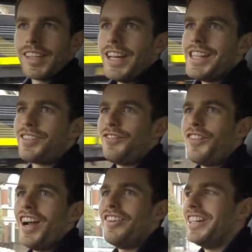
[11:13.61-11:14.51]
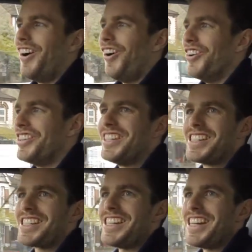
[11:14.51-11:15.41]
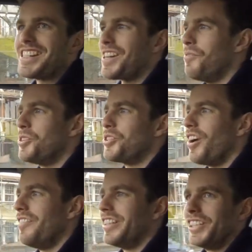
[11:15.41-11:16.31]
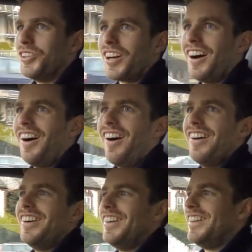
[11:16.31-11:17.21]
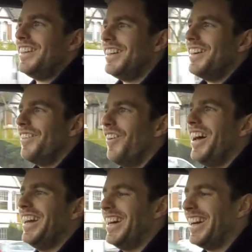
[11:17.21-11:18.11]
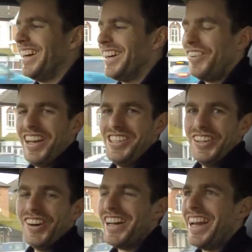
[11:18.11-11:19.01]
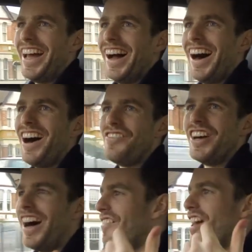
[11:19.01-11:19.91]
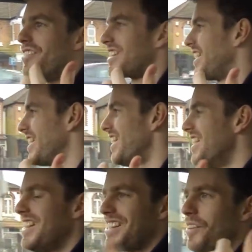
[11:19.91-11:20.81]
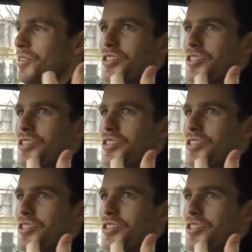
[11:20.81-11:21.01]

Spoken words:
It's very odd seeing someone driving your car when you're not in it. I've never seen someone